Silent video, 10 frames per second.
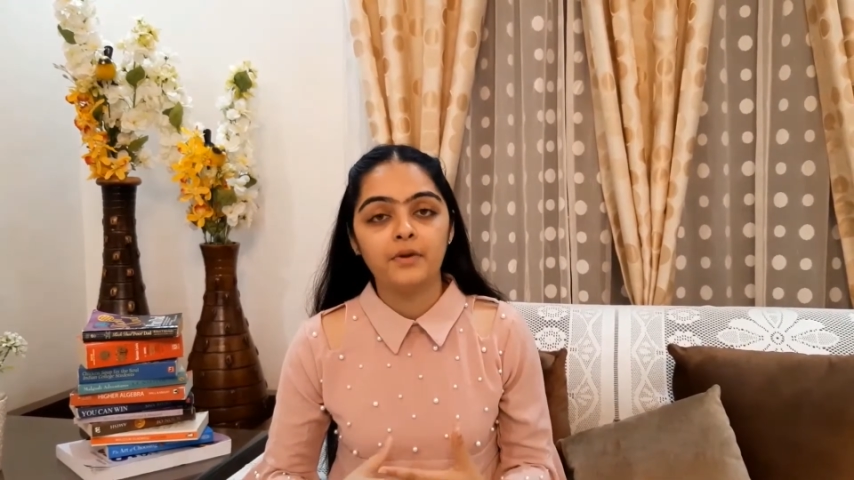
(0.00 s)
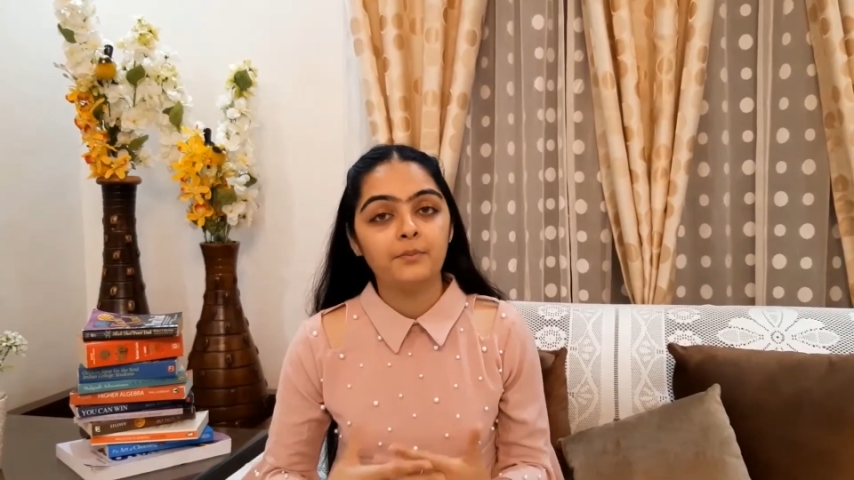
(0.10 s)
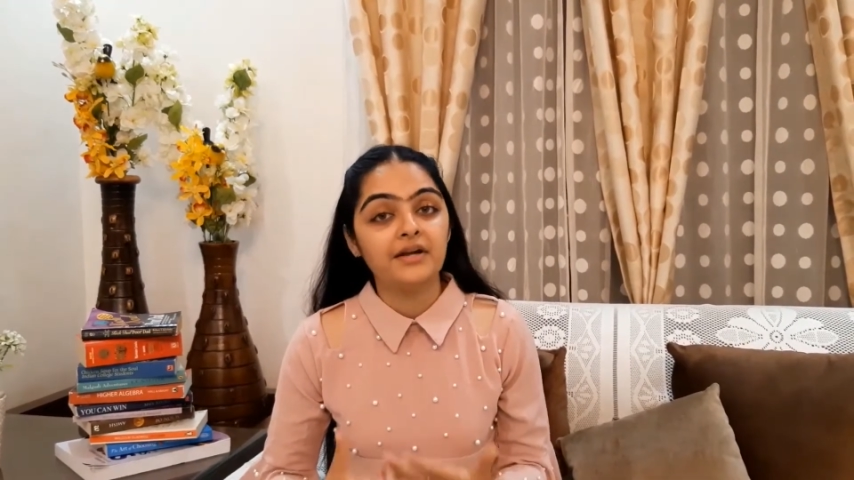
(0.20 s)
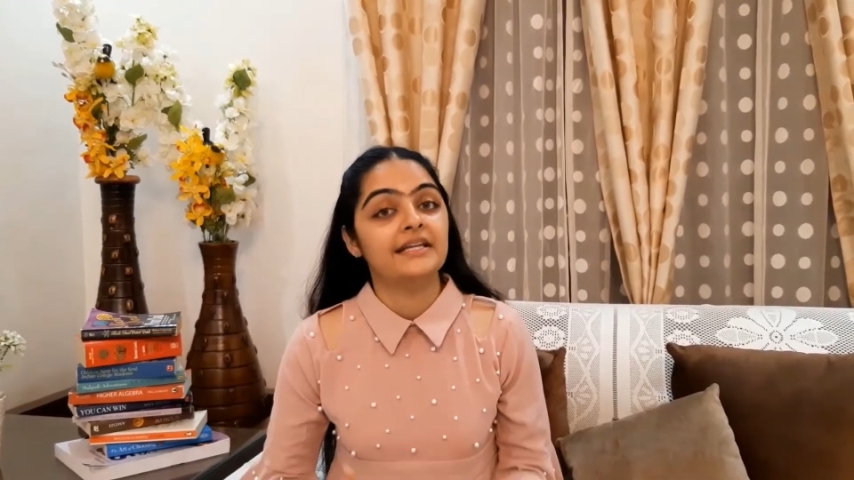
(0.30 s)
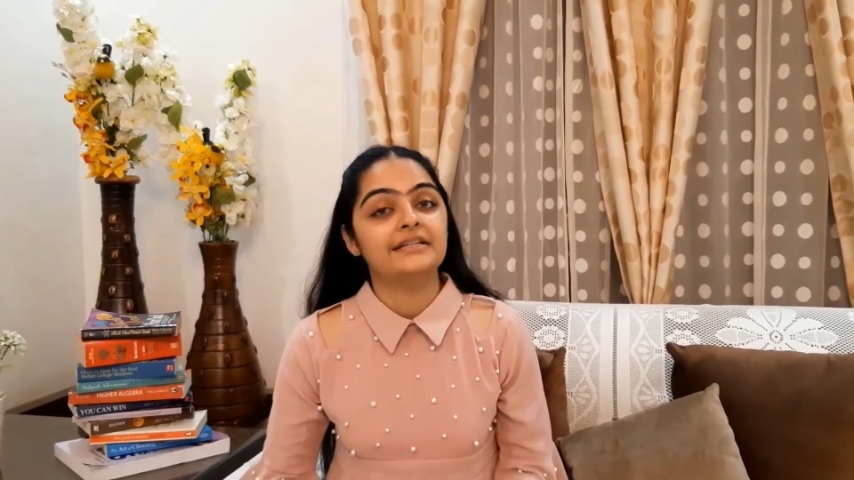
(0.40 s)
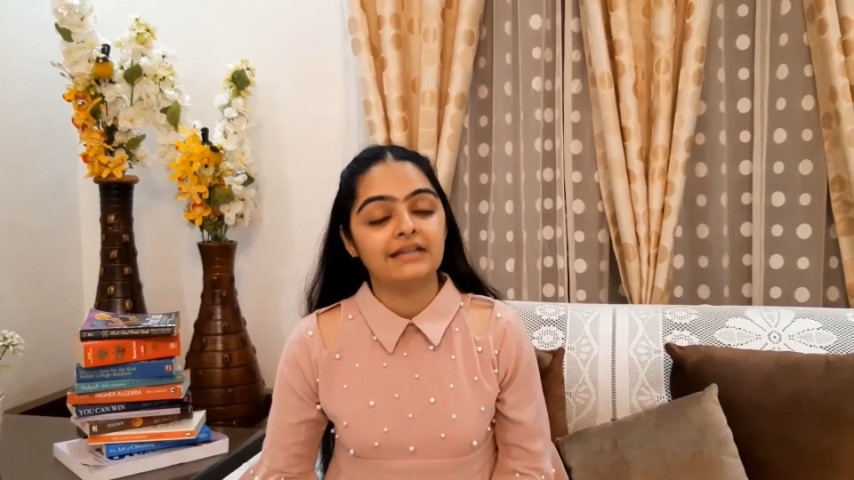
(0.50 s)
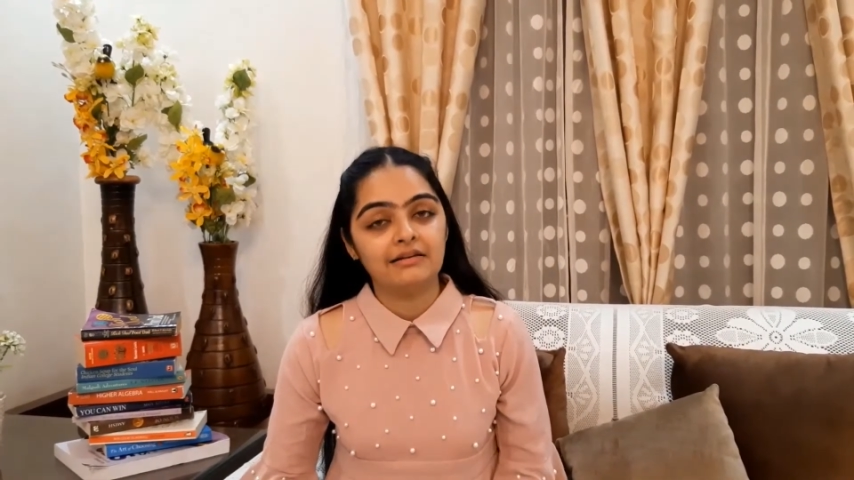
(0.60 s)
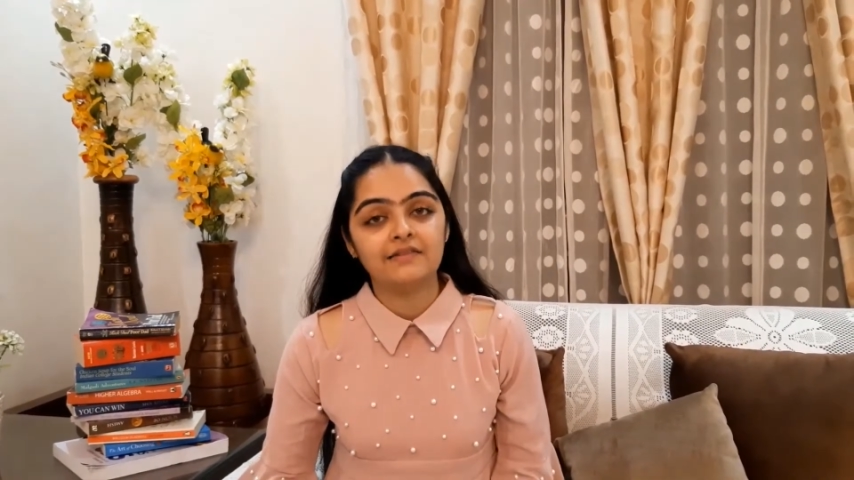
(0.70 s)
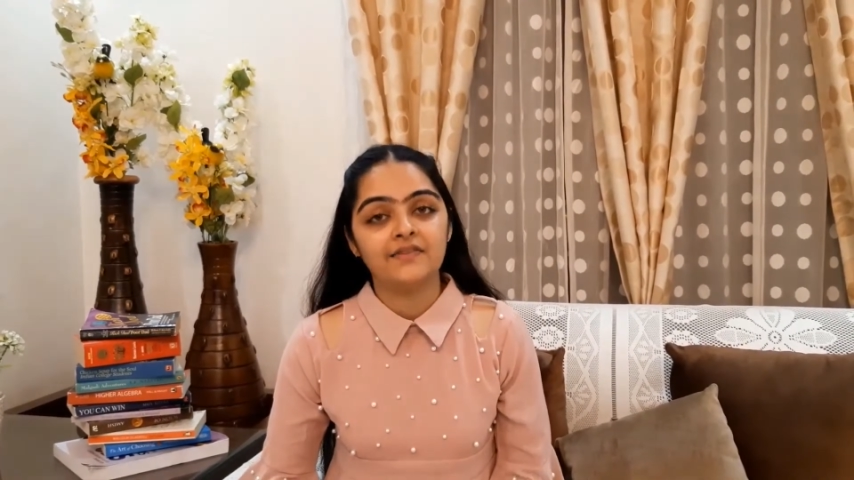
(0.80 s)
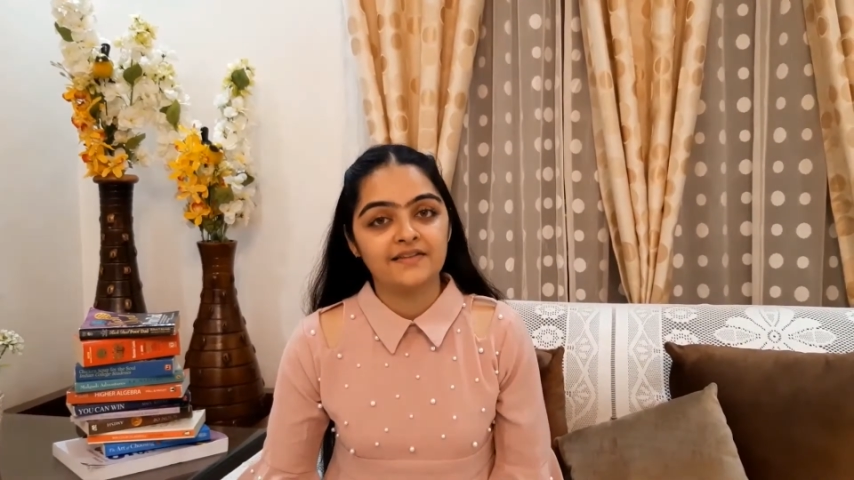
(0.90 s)
a budding
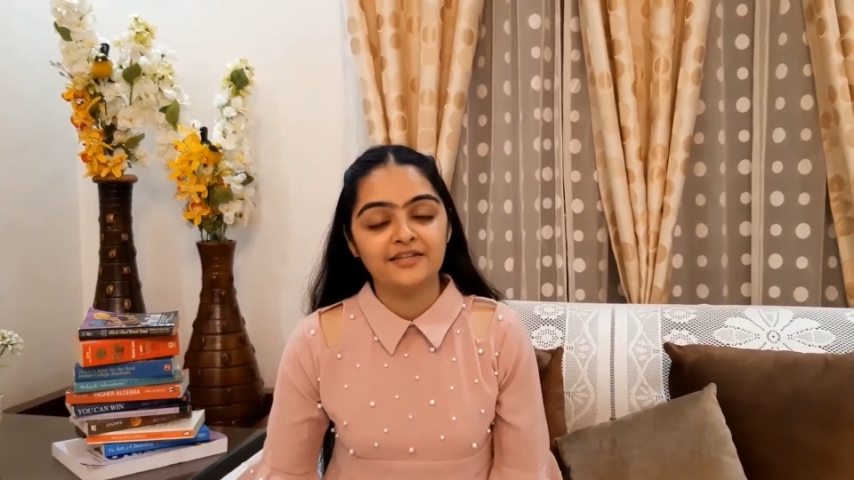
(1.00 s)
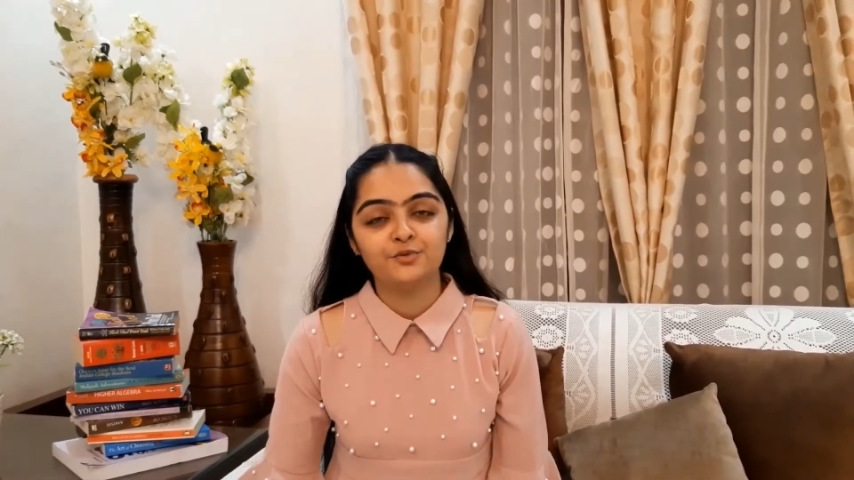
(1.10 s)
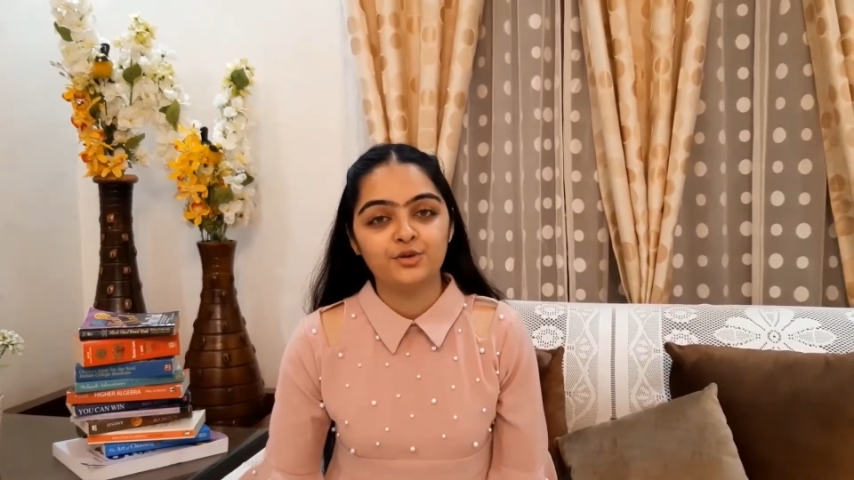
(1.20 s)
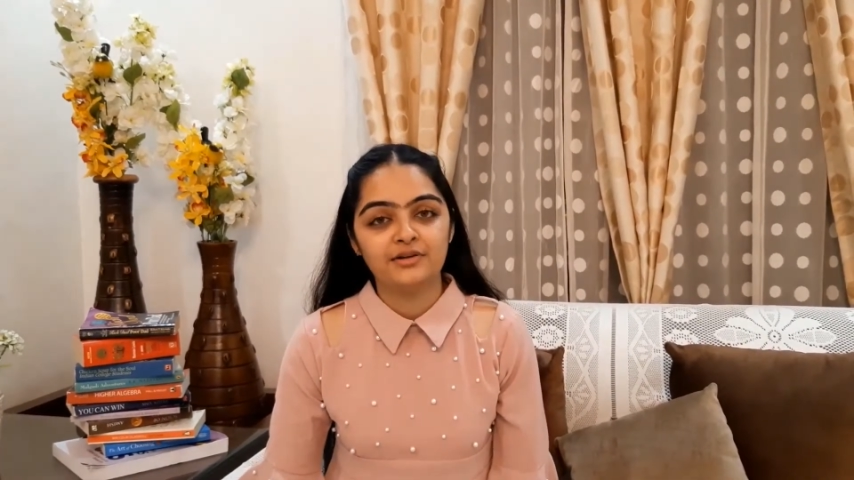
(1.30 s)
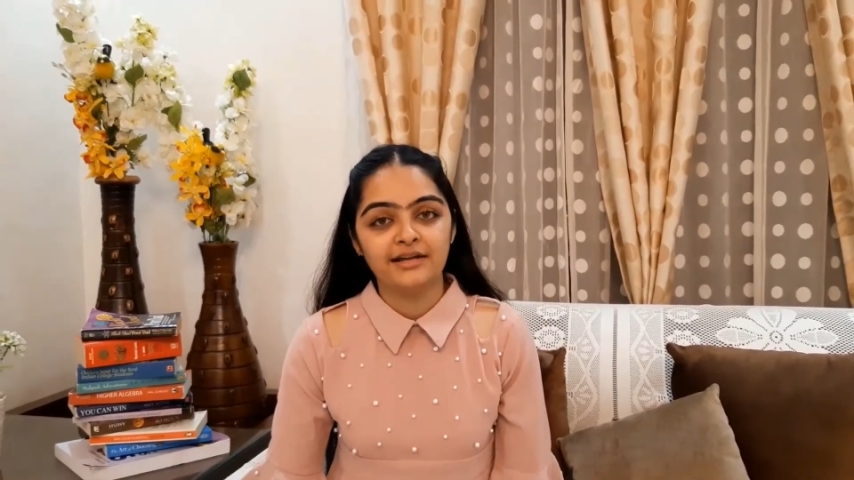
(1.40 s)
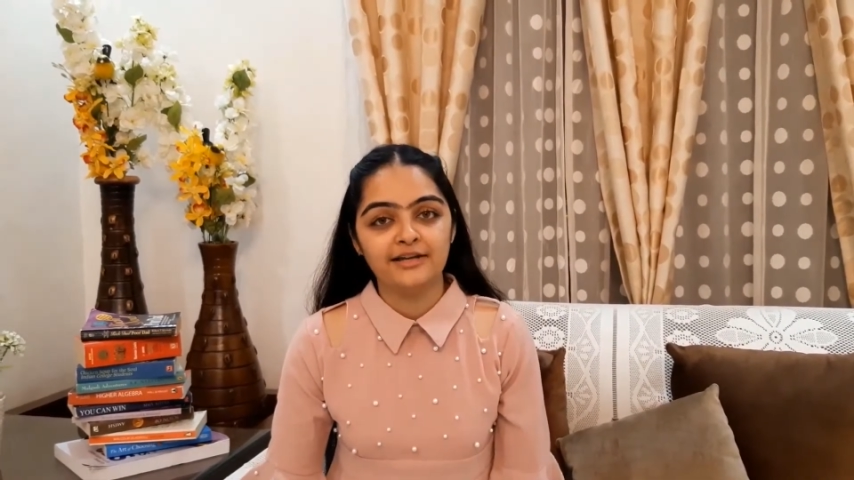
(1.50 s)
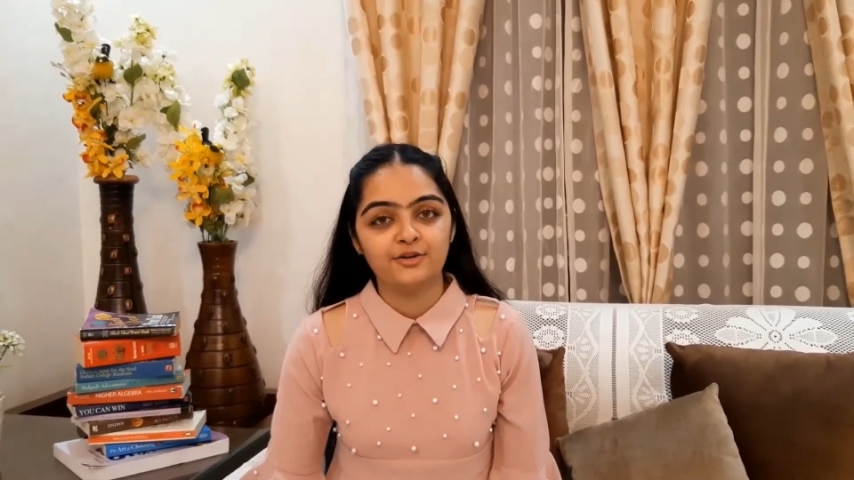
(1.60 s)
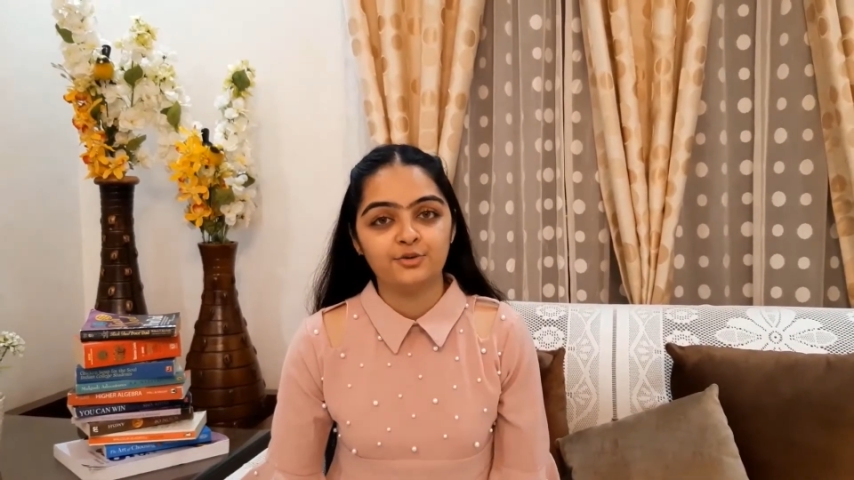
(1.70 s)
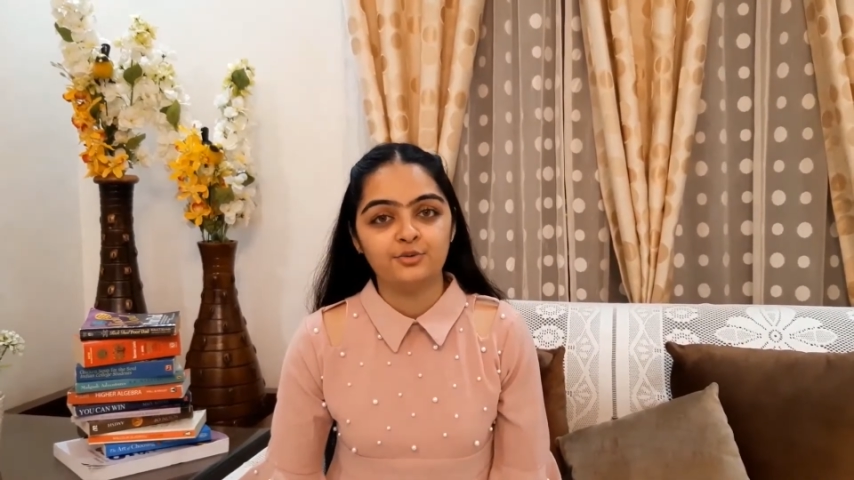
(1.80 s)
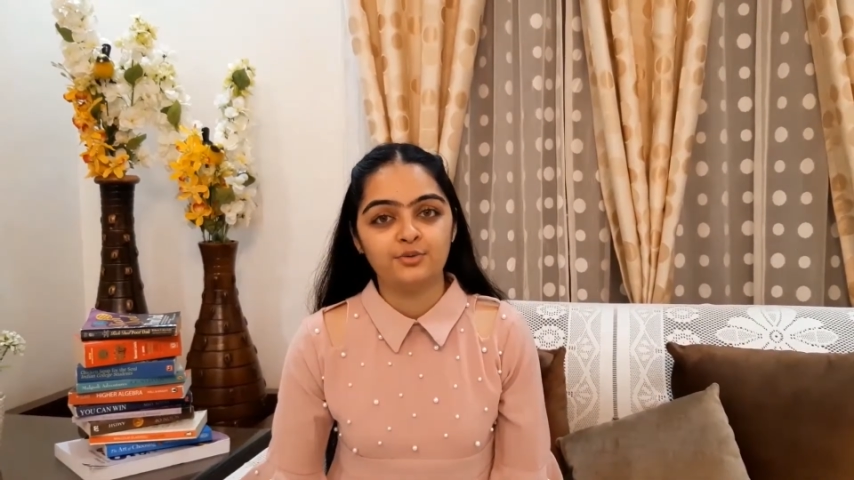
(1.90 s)
talent that they would like to